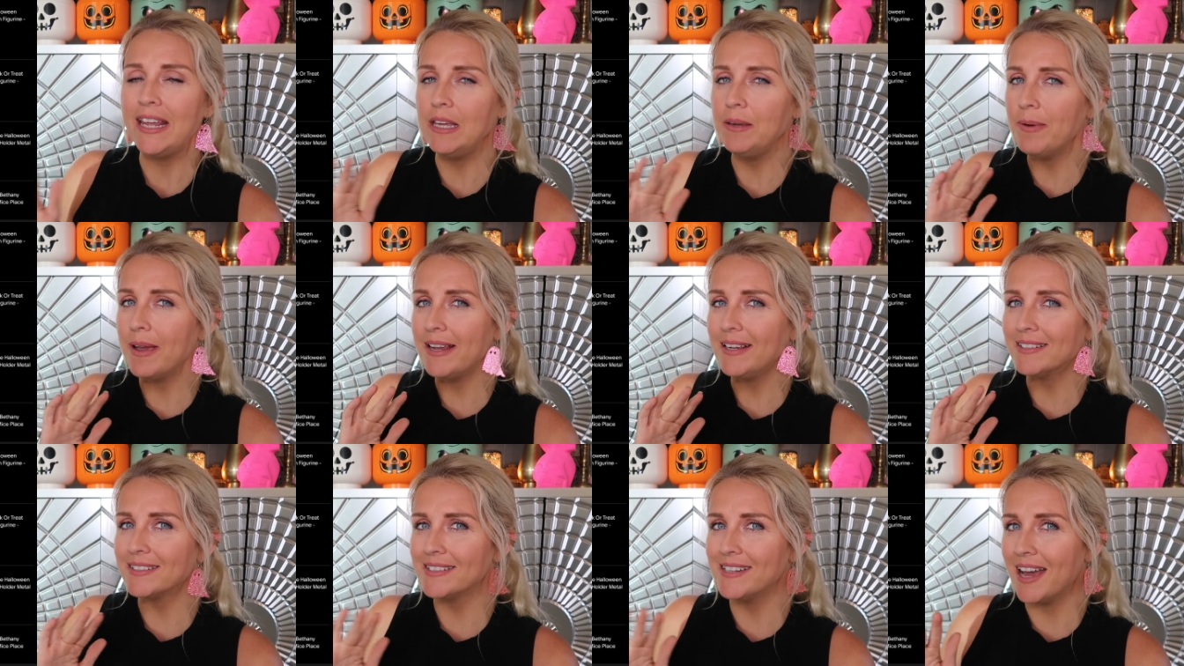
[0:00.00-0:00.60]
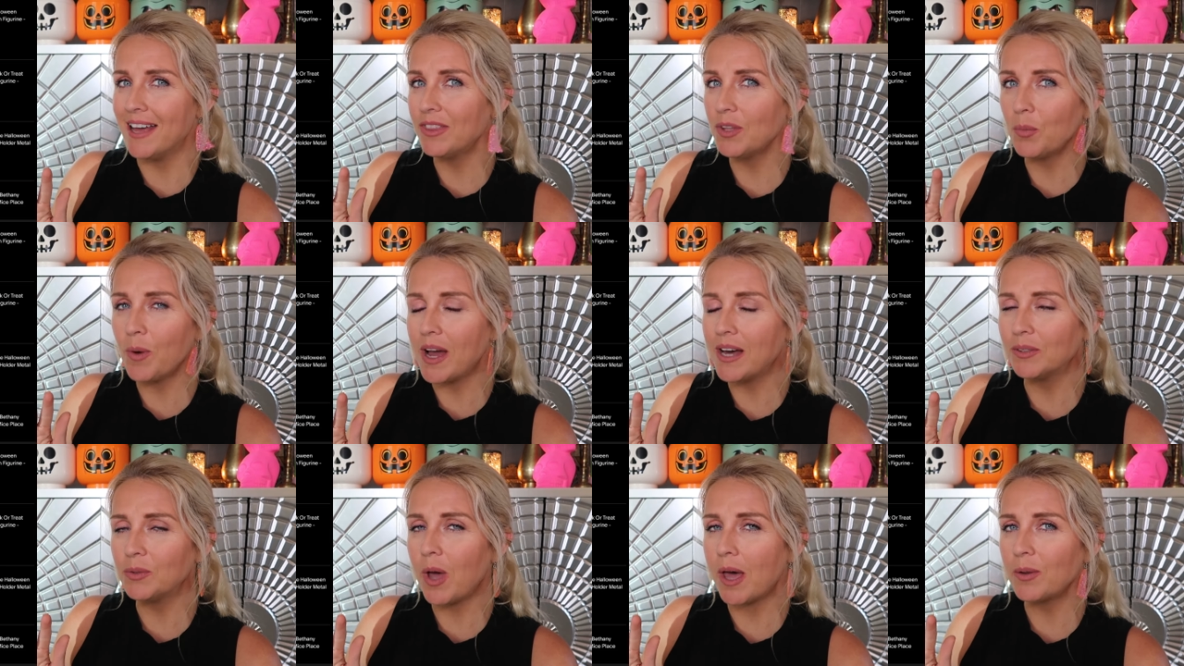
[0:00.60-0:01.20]
eBay is not the
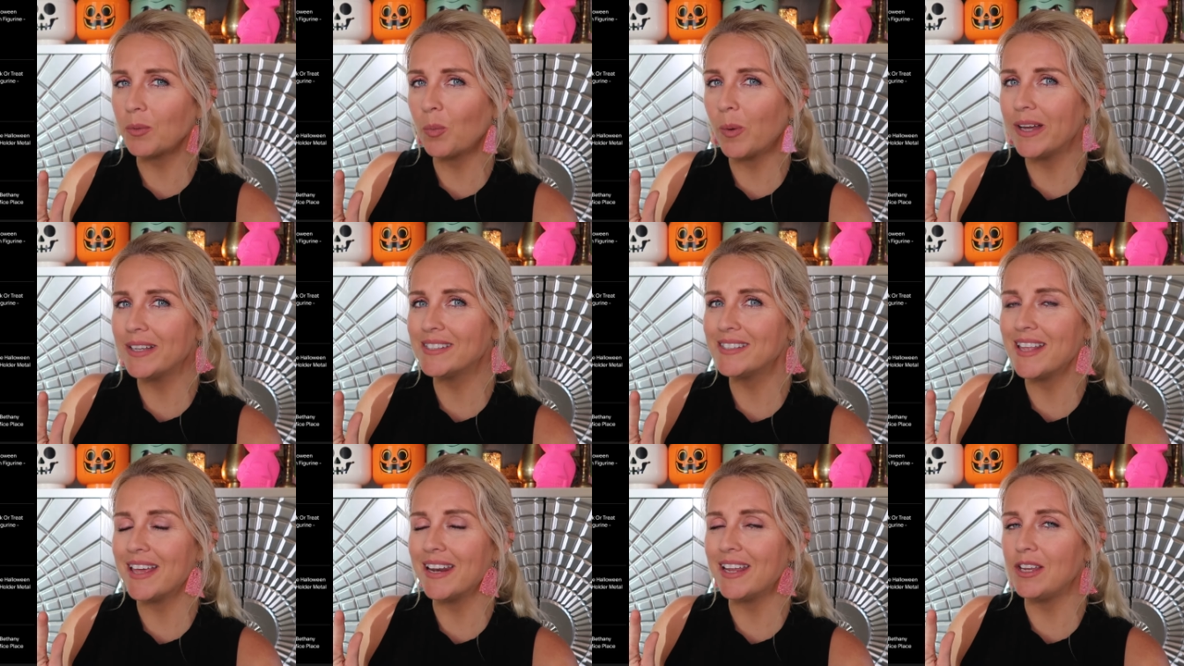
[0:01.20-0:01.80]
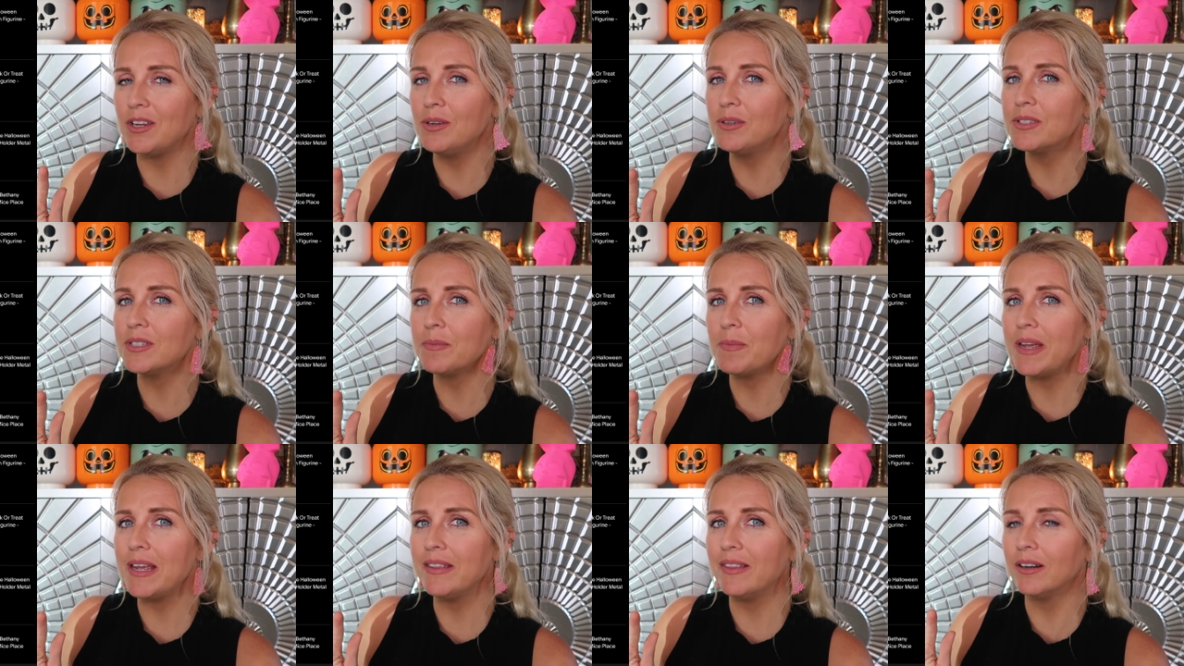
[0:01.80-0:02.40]
wild, wild west that it used
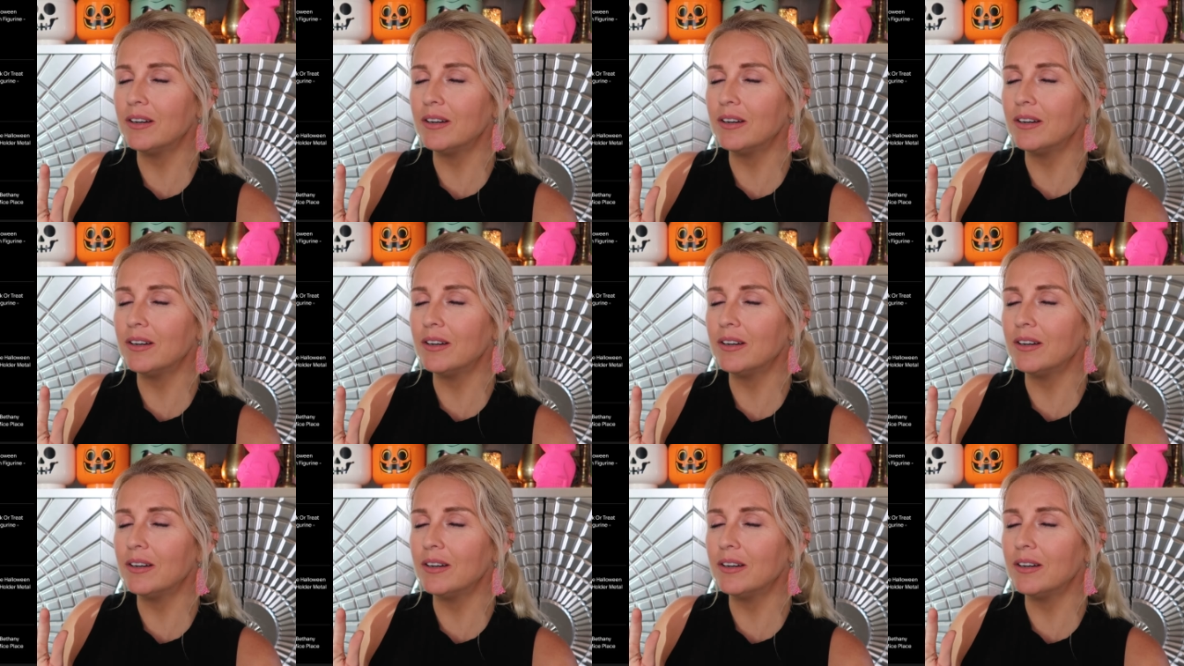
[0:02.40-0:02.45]
to be.